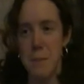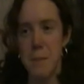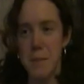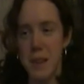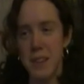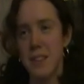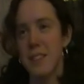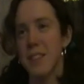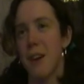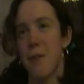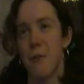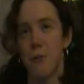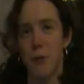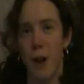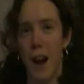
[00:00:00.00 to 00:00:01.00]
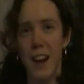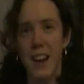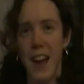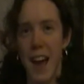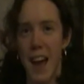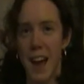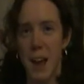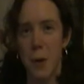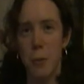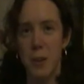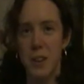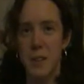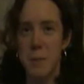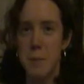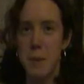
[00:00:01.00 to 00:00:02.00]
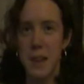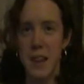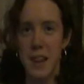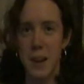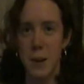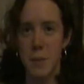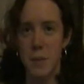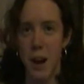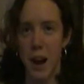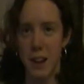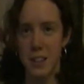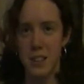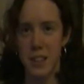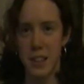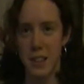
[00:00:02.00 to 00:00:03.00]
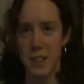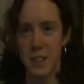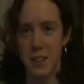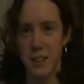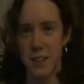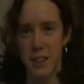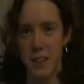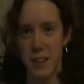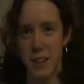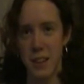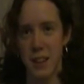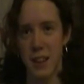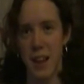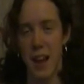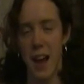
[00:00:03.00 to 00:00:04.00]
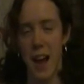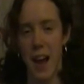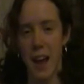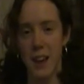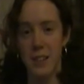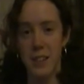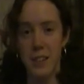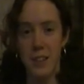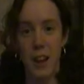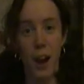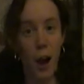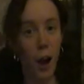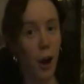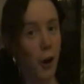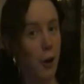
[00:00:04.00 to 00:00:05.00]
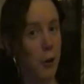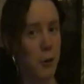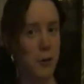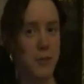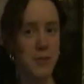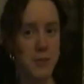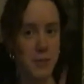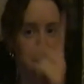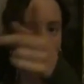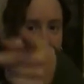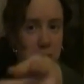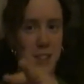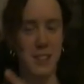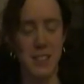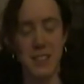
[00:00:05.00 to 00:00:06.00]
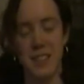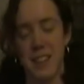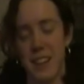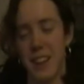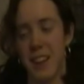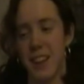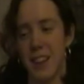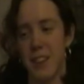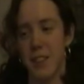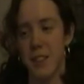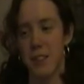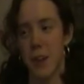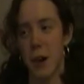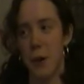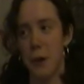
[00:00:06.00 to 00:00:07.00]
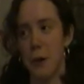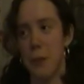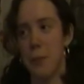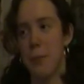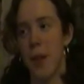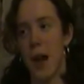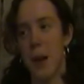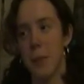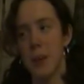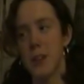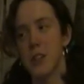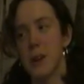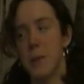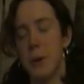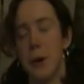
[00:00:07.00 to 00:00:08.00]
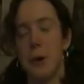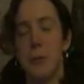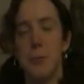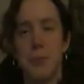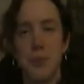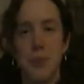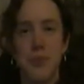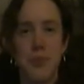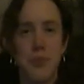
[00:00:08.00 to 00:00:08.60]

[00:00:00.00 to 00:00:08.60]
Ms. Friday was being obnoxious. And, oh, right. So, I play trombone.